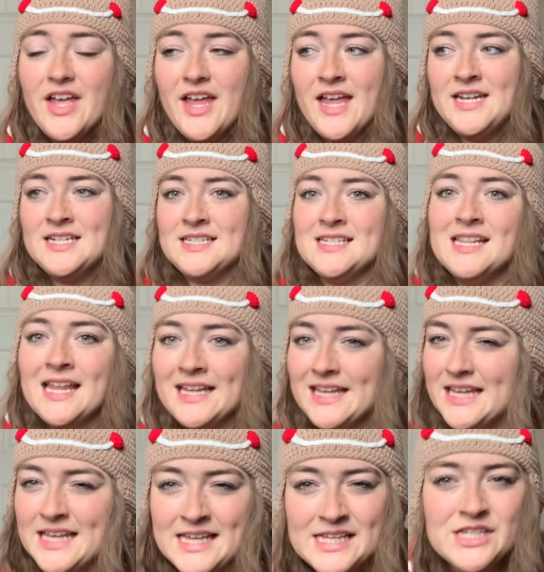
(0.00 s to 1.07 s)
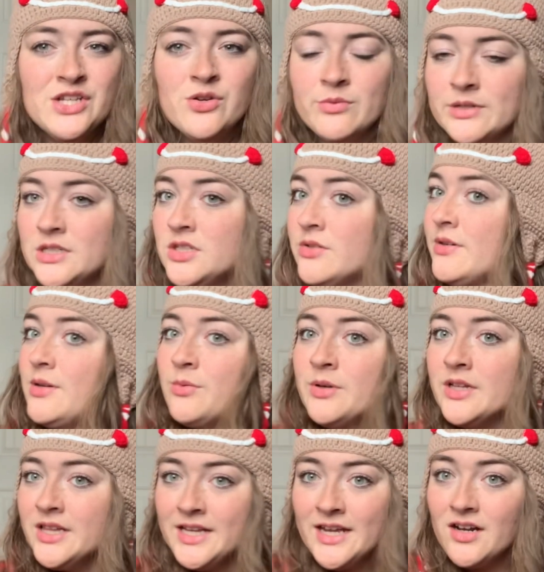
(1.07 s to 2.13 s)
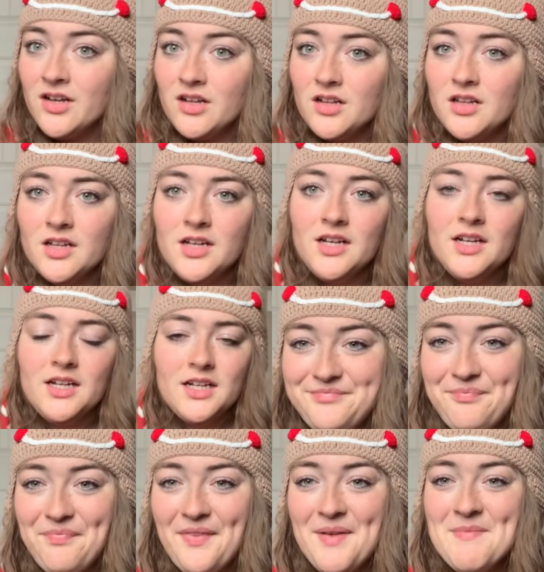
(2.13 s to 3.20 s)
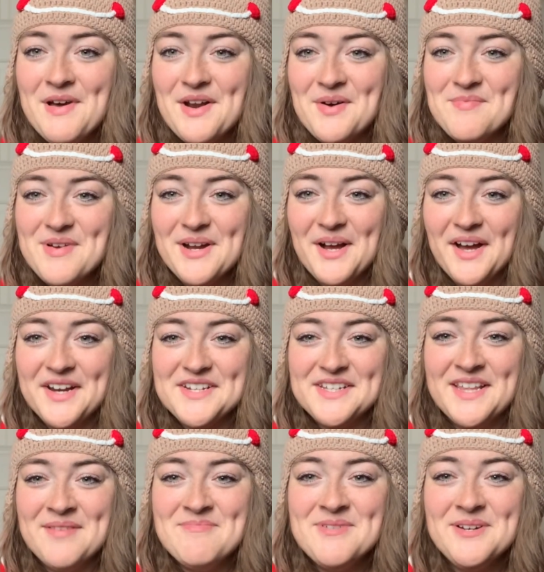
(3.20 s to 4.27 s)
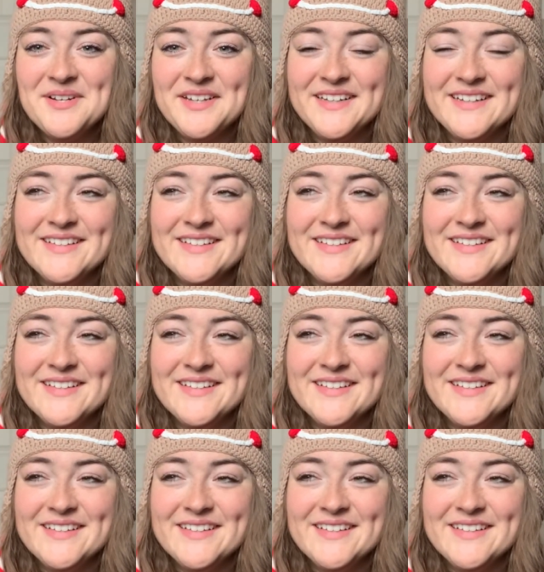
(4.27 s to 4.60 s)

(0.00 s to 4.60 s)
It doesn't, like, ease you into it really at all. But, oh my gosh, that book,